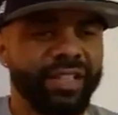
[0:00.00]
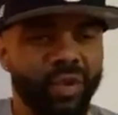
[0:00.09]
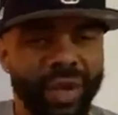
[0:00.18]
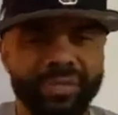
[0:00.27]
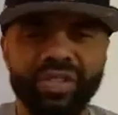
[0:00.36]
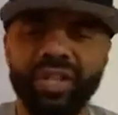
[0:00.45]
so
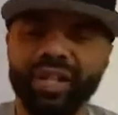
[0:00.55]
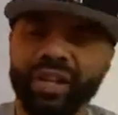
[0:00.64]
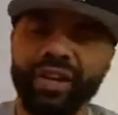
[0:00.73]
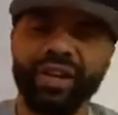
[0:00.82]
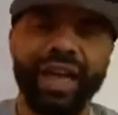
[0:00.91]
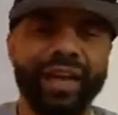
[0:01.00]
I'm sitting
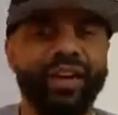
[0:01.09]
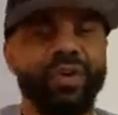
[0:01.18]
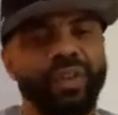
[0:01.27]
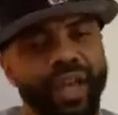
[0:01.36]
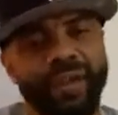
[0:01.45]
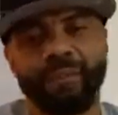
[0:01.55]
there like,
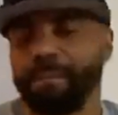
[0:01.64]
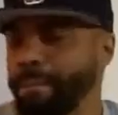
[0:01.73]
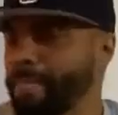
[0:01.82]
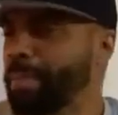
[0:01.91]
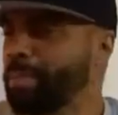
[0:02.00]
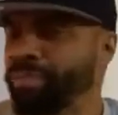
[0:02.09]
okay,
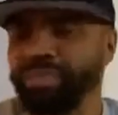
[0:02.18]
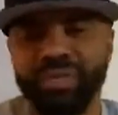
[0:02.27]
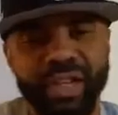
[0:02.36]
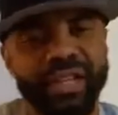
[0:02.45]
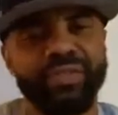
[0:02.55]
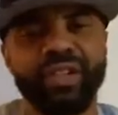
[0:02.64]

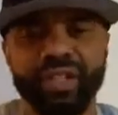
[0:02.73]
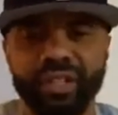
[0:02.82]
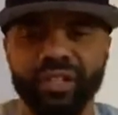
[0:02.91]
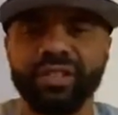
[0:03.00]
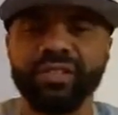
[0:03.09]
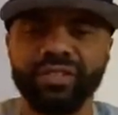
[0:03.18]
he finna
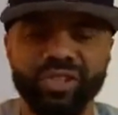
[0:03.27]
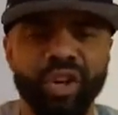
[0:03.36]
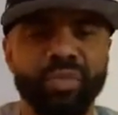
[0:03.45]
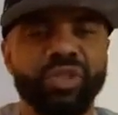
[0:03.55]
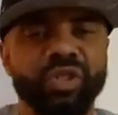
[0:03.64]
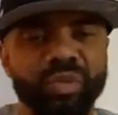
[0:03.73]
show
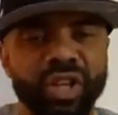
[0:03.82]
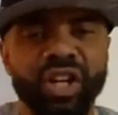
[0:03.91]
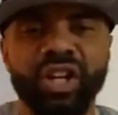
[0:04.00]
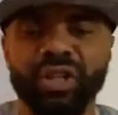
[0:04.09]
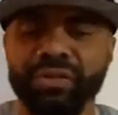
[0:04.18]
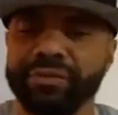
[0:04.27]
me some
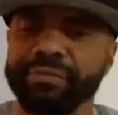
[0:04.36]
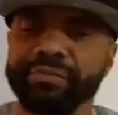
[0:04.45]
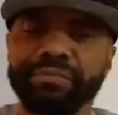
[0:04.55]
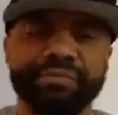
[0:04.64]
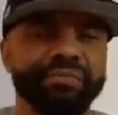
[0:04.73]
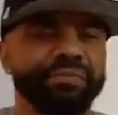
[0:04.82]
love.
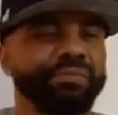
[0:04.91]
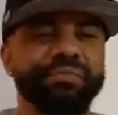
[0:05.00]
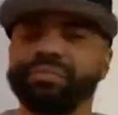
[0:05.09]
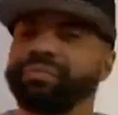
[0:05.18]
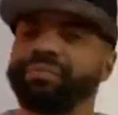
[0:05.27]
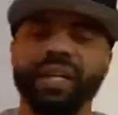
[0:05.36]

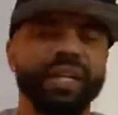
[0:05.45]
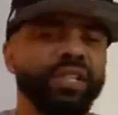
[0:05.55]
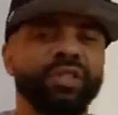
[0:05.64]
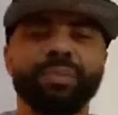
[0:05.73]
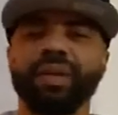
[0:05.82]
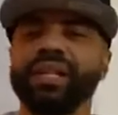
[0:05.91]
In a
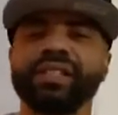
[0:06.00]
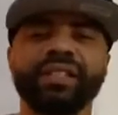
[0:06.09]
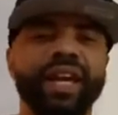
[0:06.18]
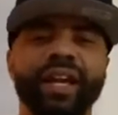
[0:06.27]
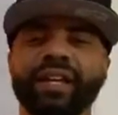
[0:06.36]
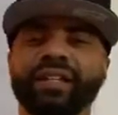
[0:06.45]
split
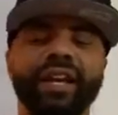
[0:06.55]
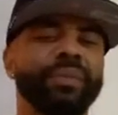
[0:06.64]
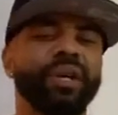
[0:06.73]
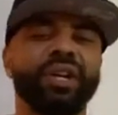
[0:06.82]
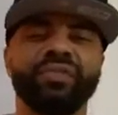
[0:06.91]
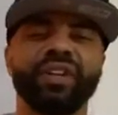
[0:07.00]
second, that
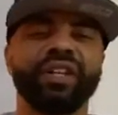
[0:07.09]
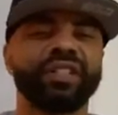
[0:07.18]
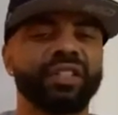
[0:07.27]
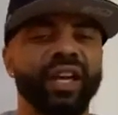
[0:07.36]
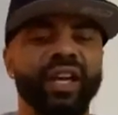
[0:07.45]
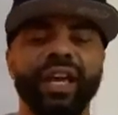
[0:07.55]
motherfucker
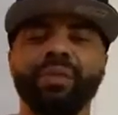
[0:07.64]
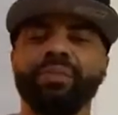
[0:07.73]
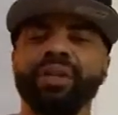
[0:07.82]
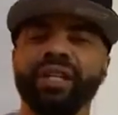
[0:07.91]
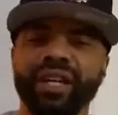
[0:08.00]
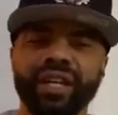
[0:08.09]
say, and
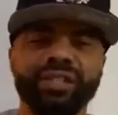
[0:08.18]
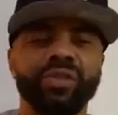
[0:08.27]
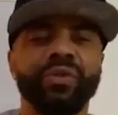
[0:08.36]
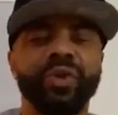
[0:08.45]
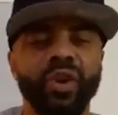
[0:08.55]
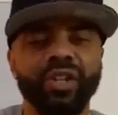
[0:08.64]
because
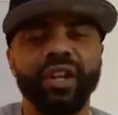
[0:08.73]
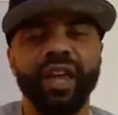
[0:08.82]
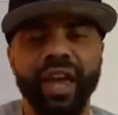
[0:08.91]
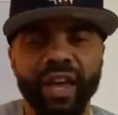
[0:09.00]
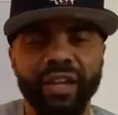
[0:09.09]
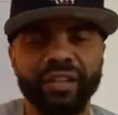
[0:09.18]
of all of
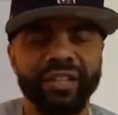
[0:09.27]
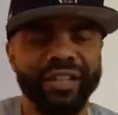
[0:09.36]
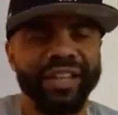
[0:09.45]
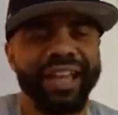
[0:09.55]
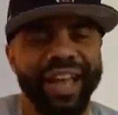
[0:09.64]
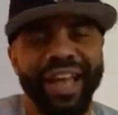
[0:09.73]
that,
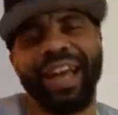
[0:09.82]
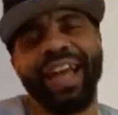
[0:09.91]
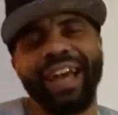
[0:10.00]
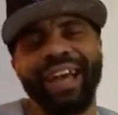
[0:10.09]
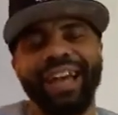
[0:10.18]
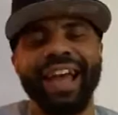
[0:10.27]

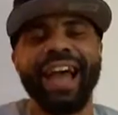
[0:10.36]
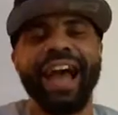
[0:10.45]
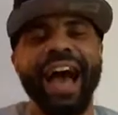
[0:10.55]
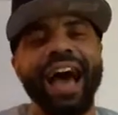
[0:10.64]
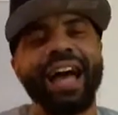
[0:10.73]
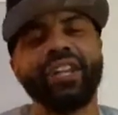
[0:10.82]

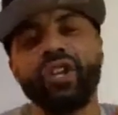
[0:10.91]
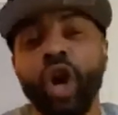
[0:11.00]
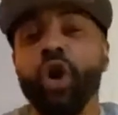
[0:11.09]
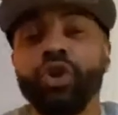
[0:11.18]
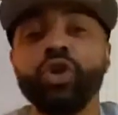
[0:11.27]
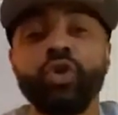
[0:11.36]
I
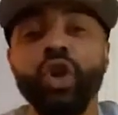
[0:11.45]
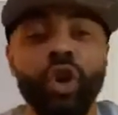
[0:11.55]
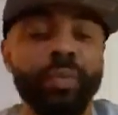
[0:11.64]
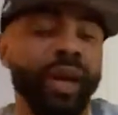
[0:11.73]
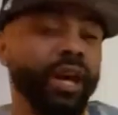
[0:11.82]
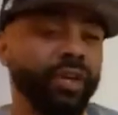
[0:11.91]
know you know
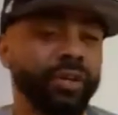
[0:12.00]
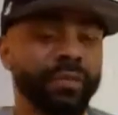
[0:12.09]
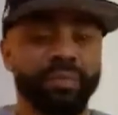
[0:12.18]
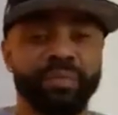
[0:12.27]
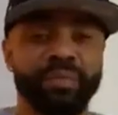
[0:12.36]
better.